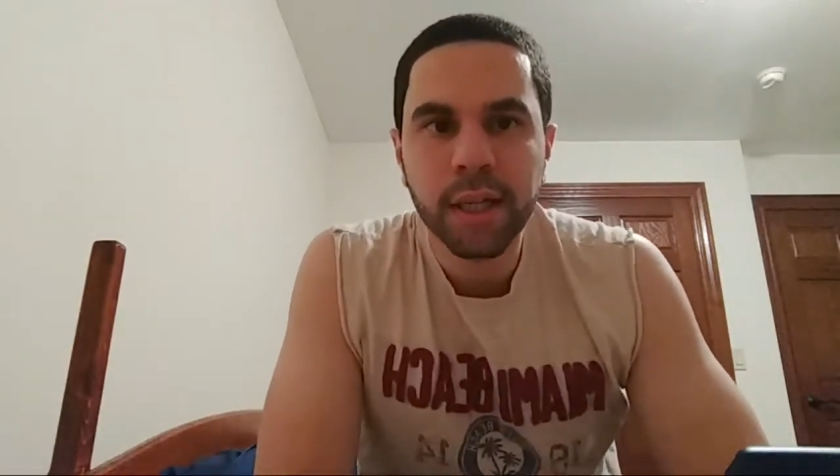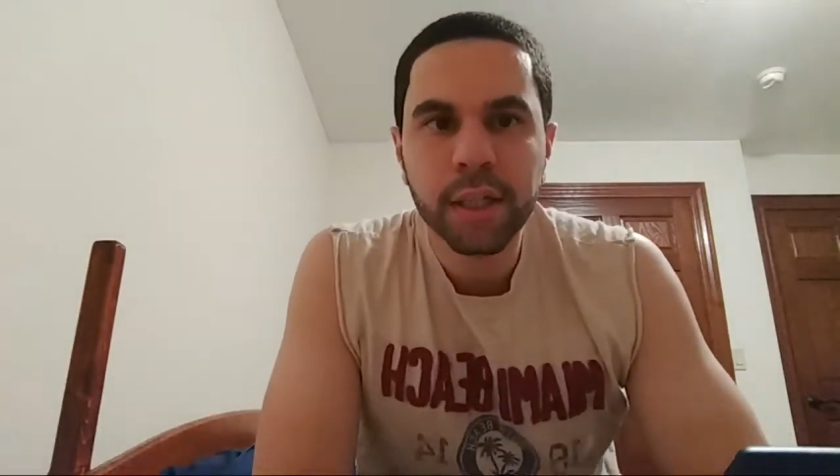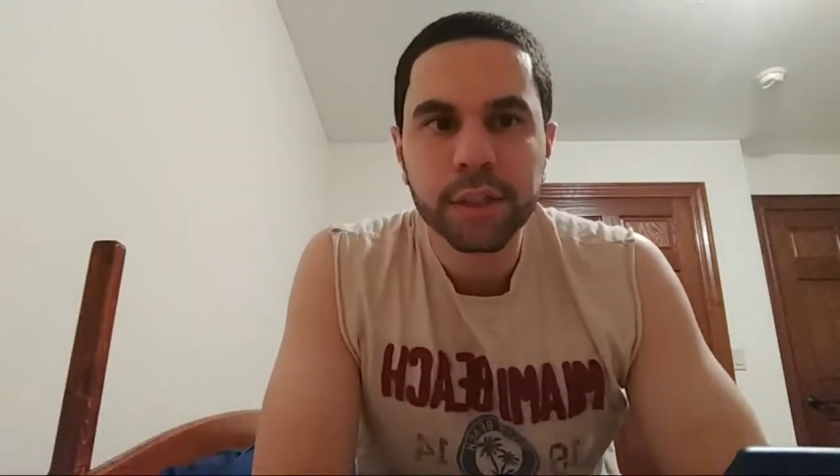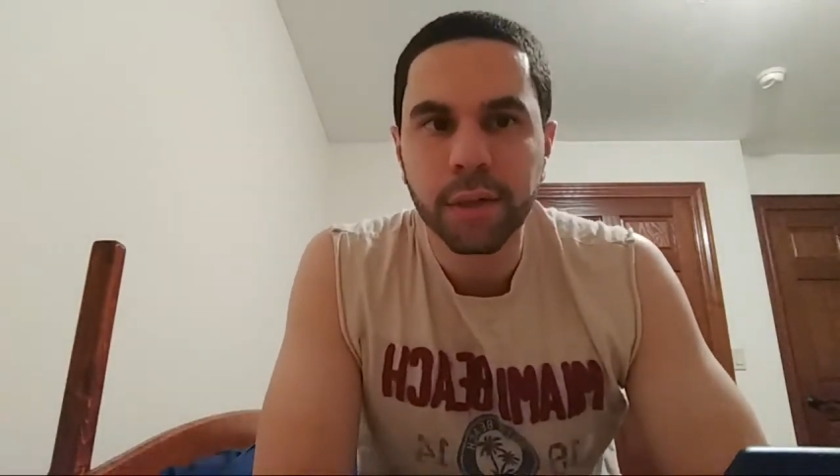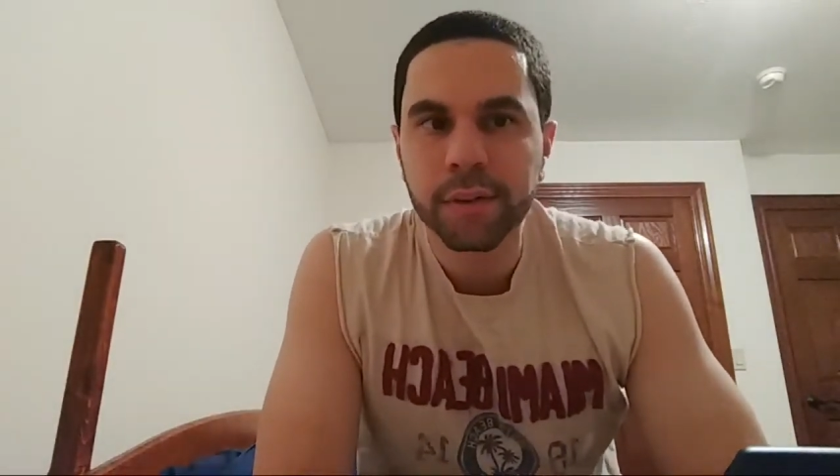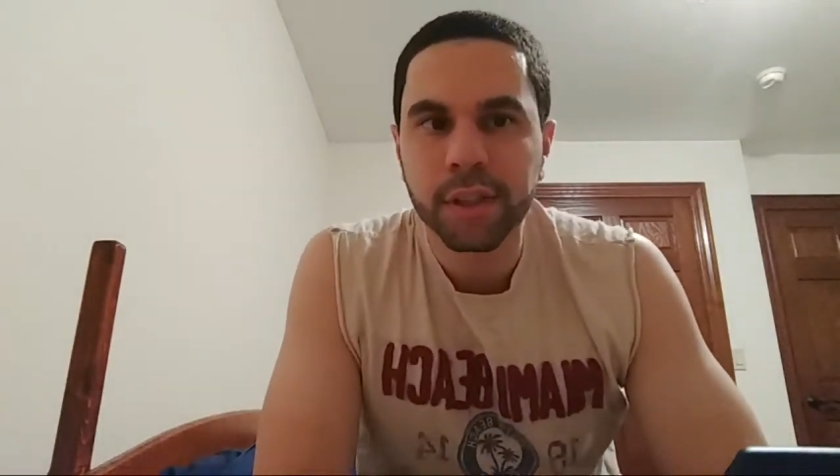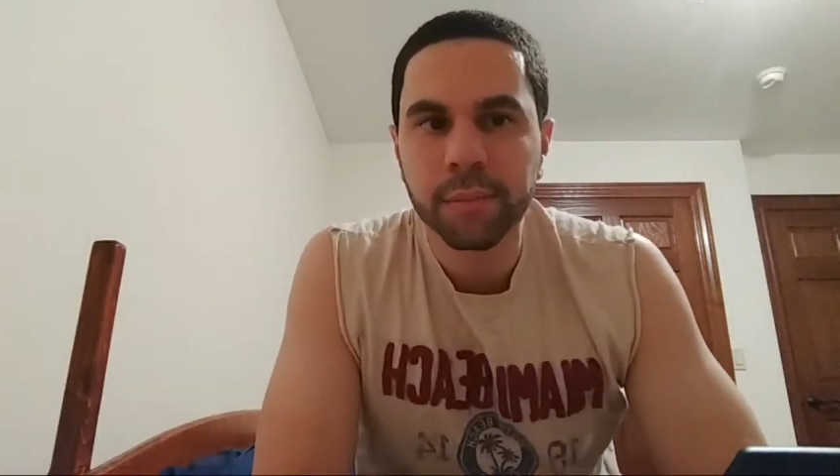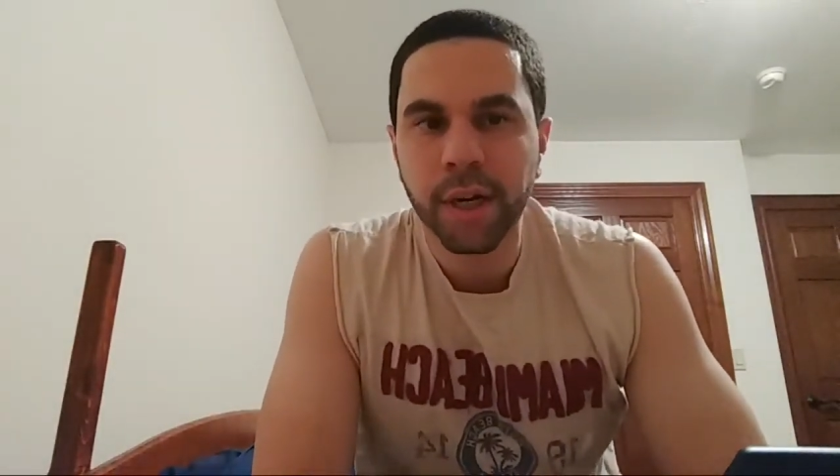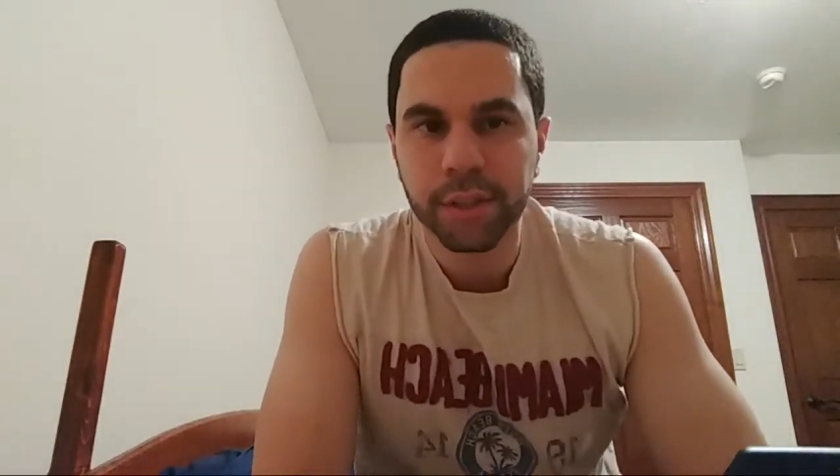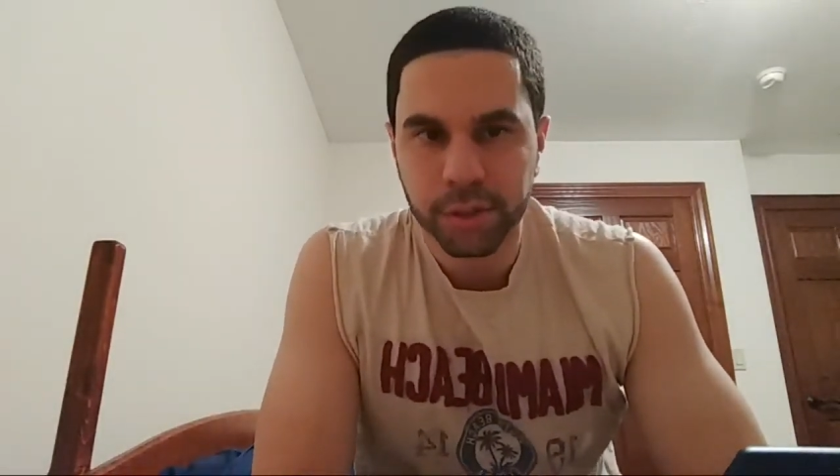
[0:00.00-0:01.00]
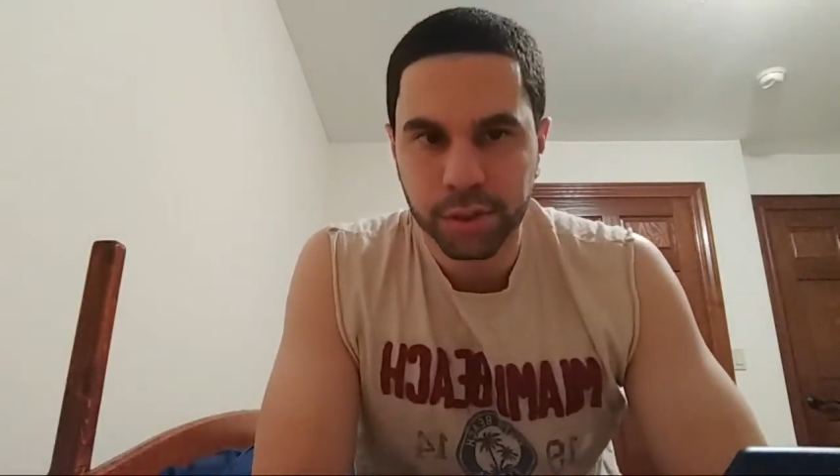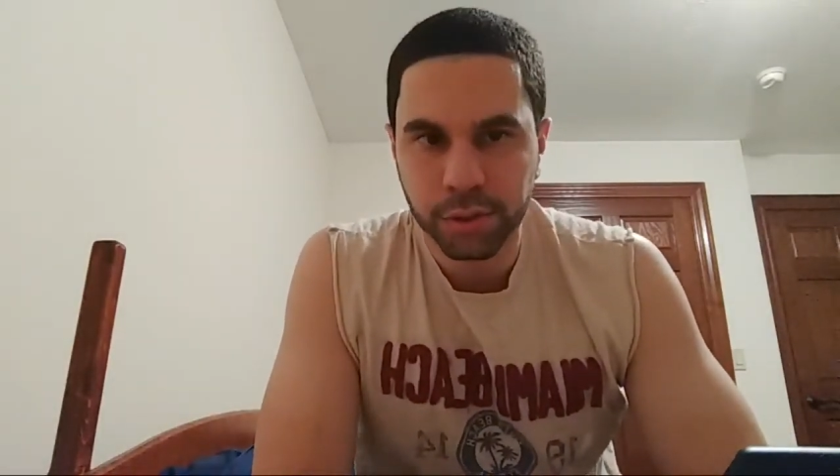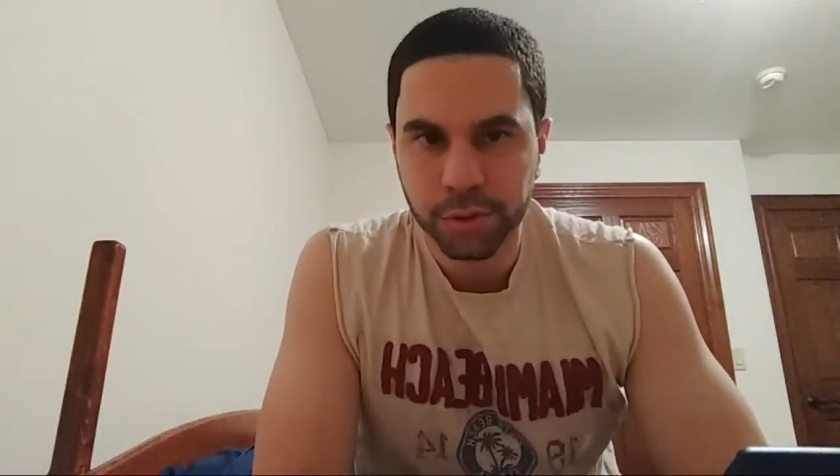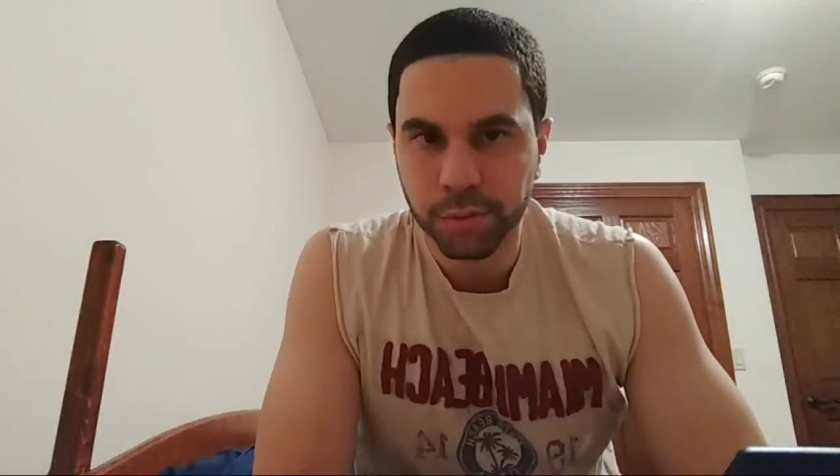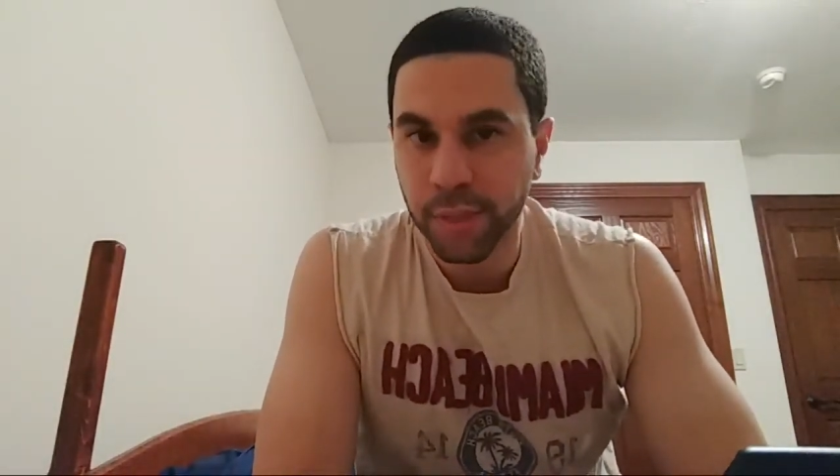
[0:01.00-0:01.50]
share with them on your
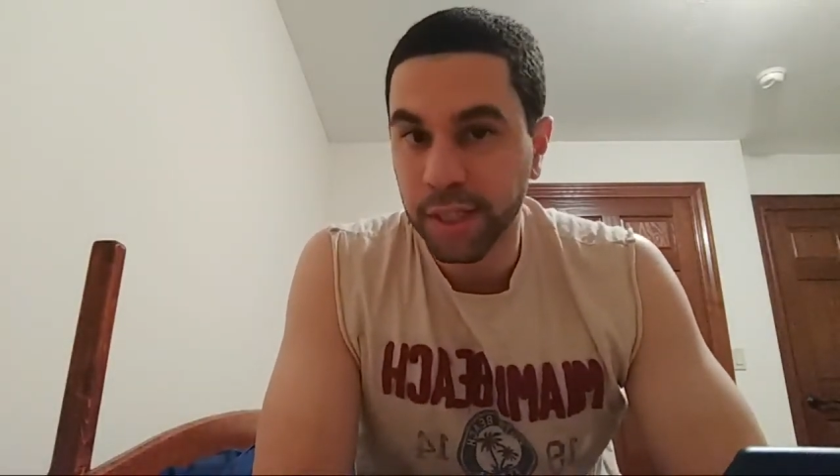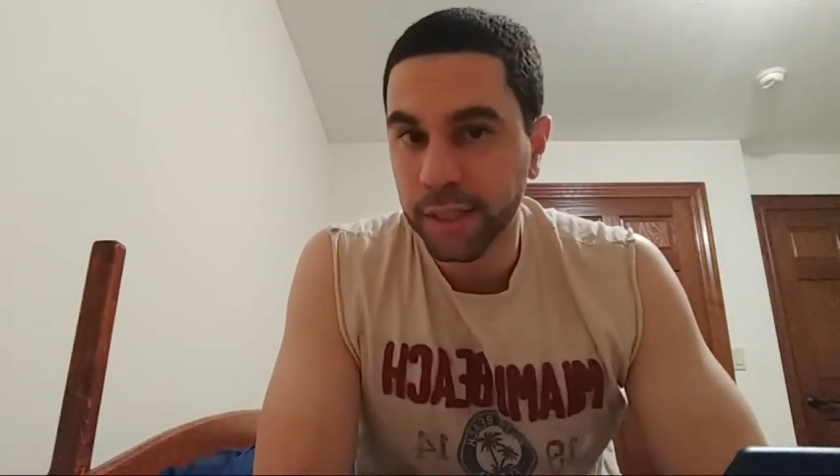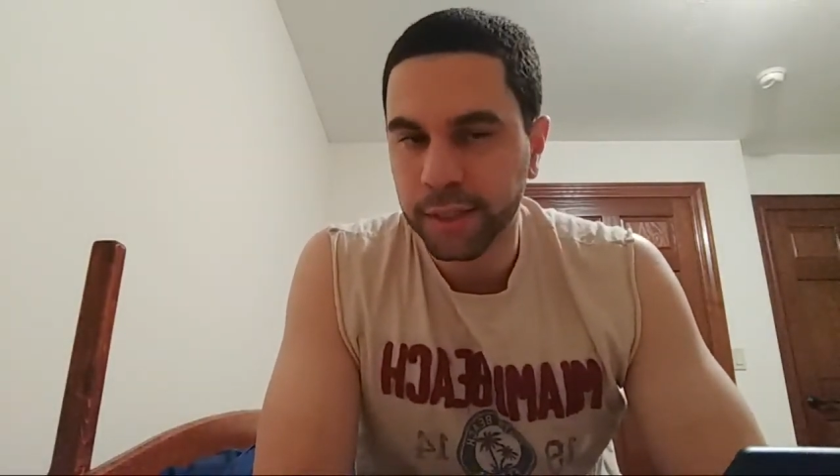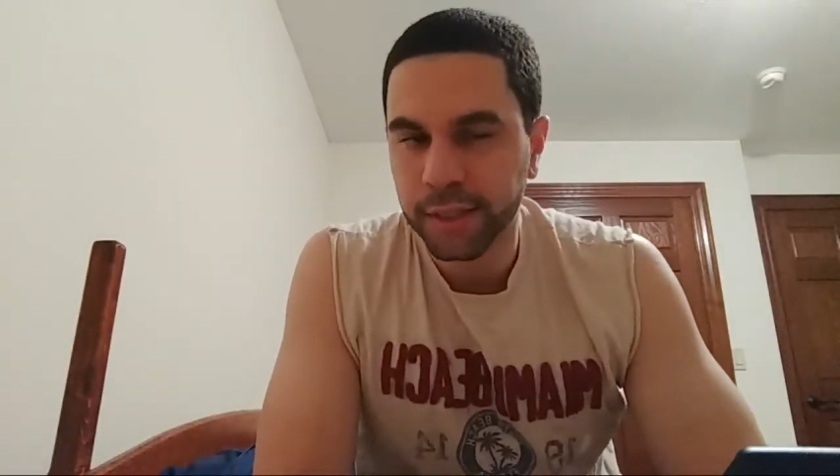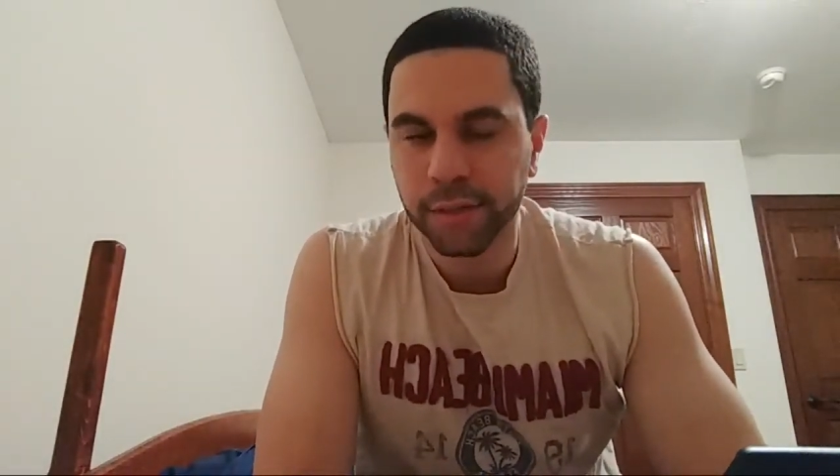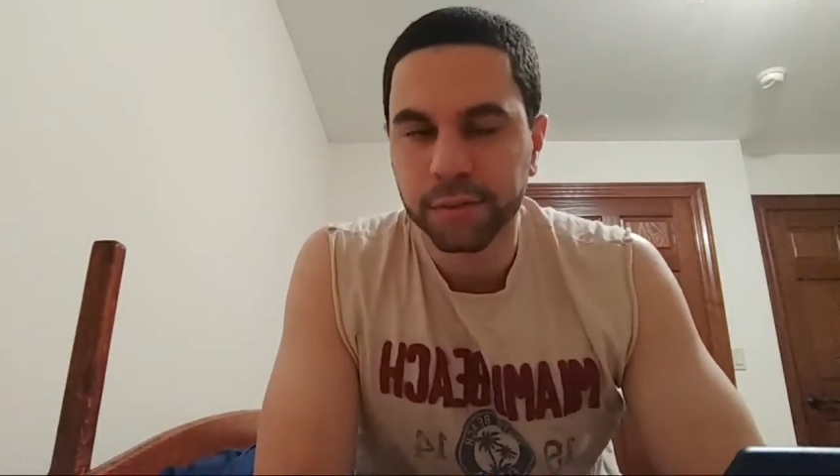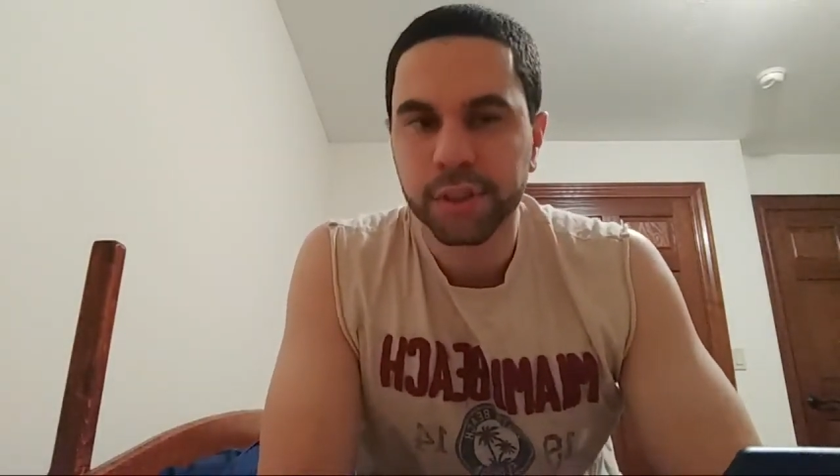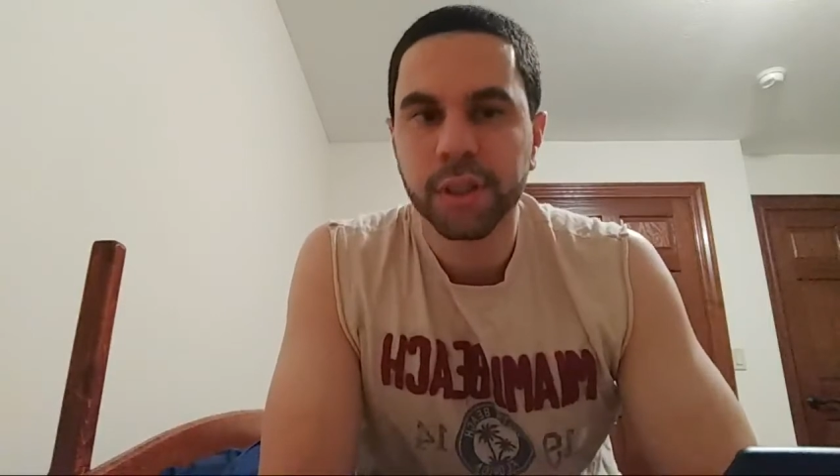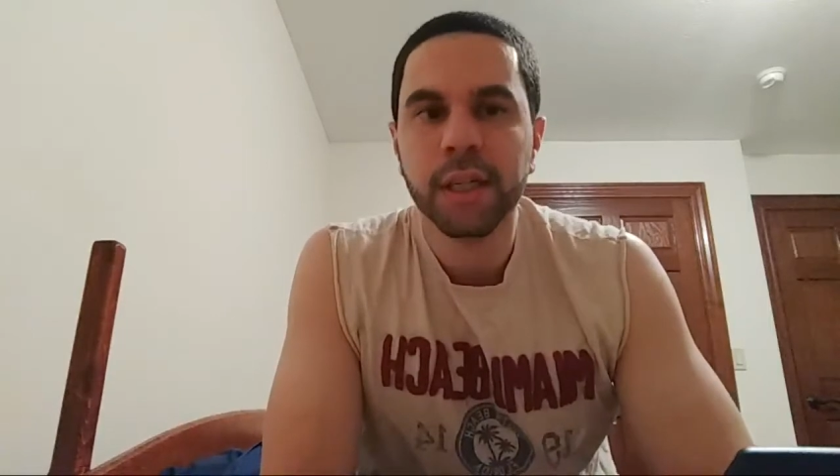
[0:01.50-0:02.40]
social media accounts.